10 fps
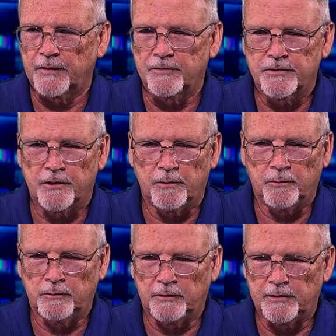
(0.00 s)

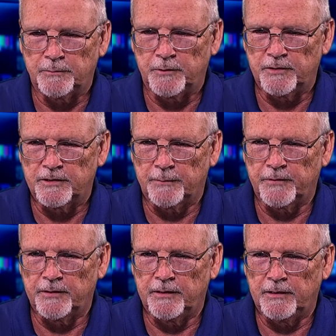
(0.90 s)
So let's put
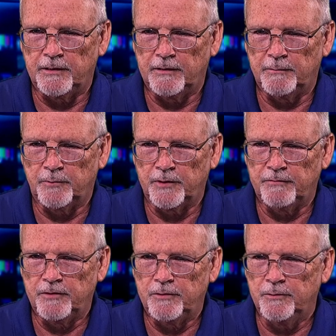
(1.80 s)
something in the
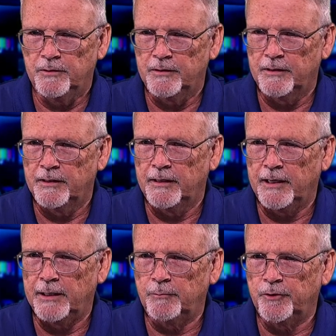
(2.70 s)
preview
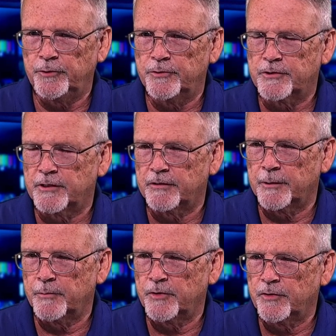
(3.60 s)
and we'll do stinger
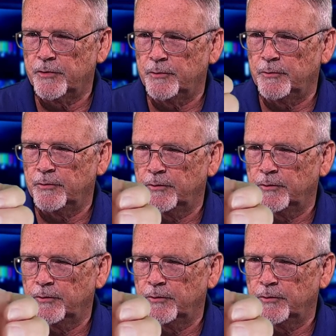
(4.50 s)
number 2.